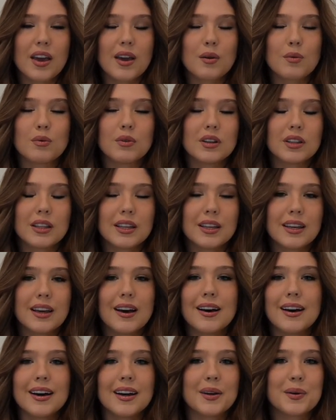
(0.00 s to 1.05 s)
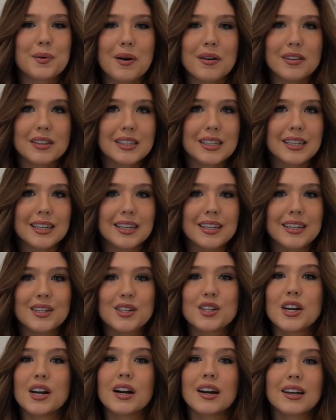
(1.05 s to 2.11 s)
a really high quality
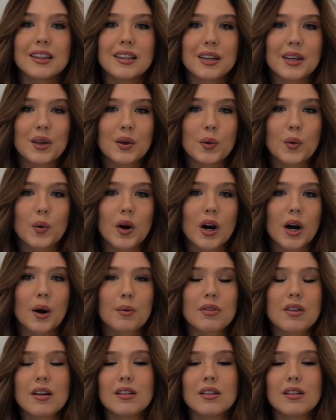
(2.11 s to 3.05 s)
cherry liqueur